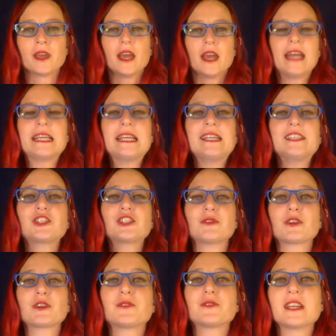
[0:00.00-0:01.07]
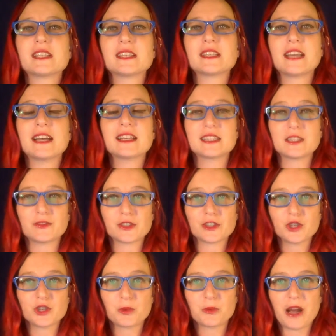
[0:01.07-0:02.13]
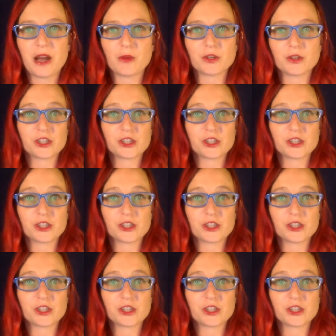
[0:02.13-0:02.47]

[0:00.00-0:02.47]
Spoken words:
And each of our phases has a different superpower.